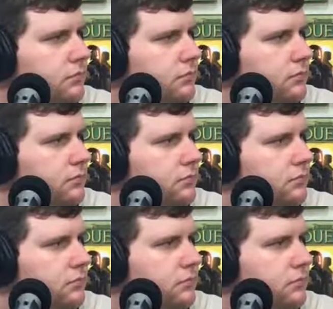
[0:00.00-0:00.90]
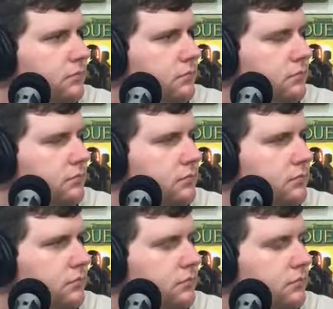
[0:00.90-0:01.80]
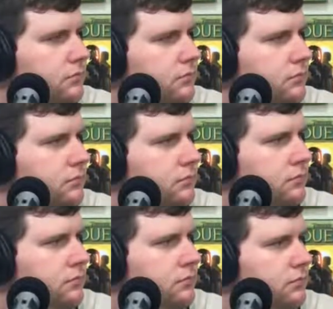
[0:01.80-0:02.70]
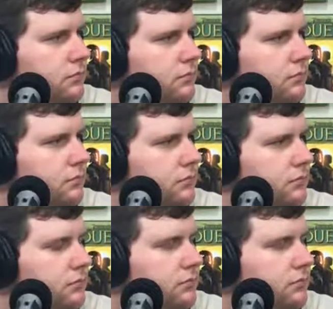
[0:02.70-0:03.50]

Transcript: No words are spoken by the person on screen.